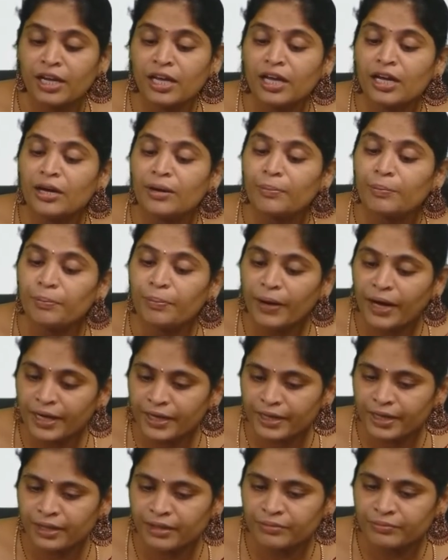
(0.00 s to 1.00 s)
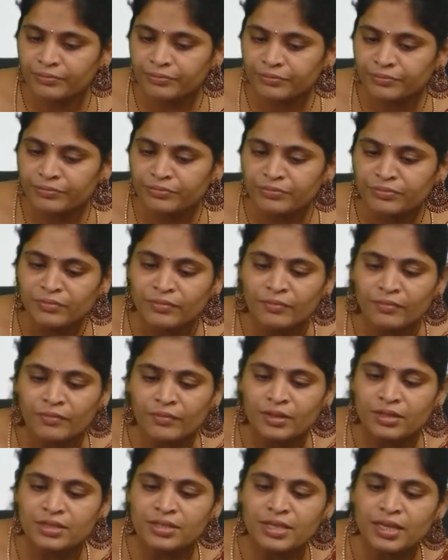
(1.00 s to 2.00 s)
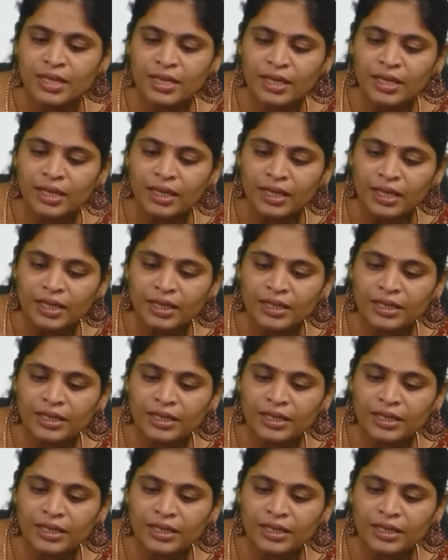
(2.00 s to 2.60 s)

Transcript: but see here